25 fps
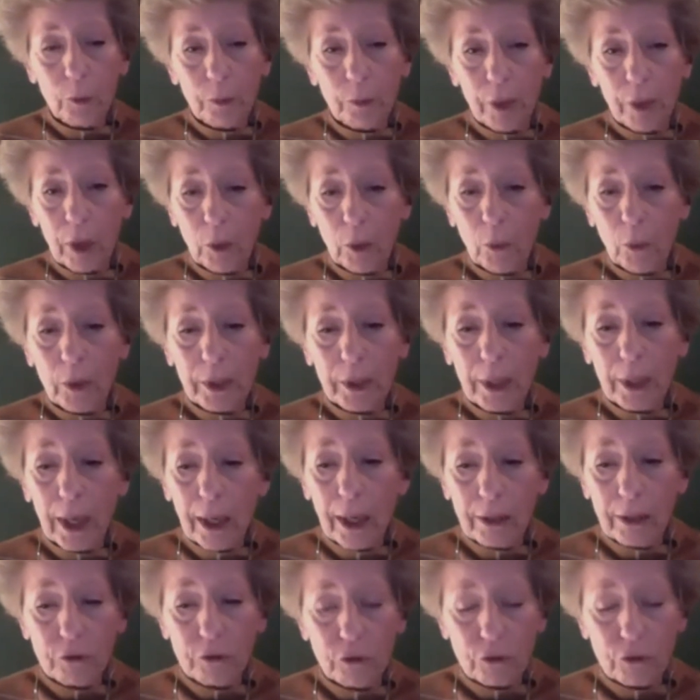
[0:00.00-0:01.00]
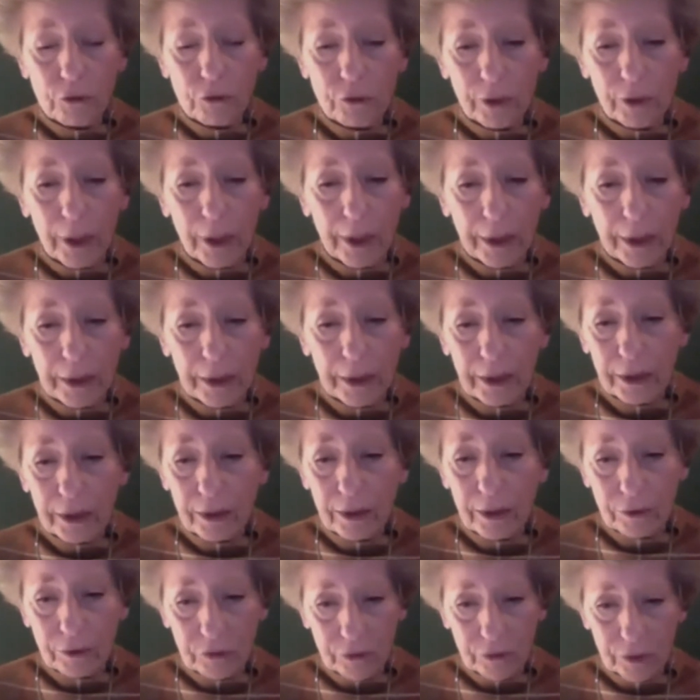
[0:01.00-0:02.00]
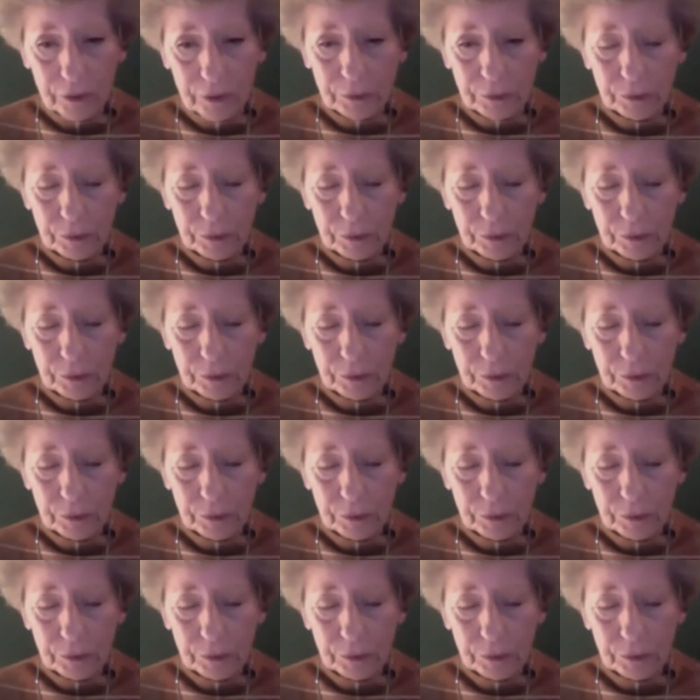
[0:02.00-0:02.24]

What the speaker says: about what conscious dying is.